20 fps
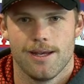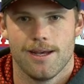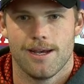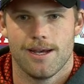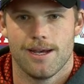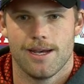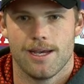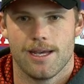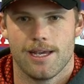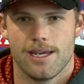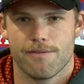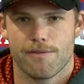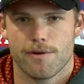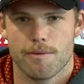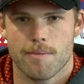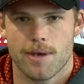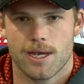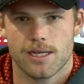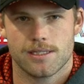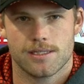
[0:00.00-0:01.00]
every
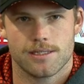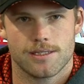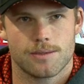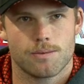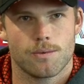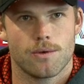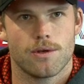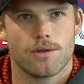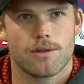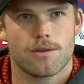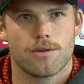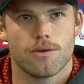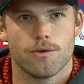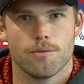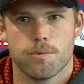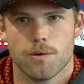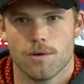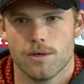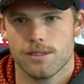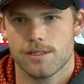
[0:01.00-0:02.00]
match is worth 2
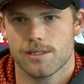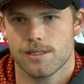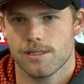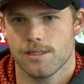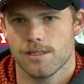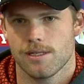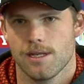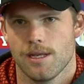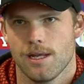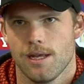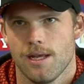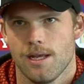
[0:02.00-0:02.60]
points, and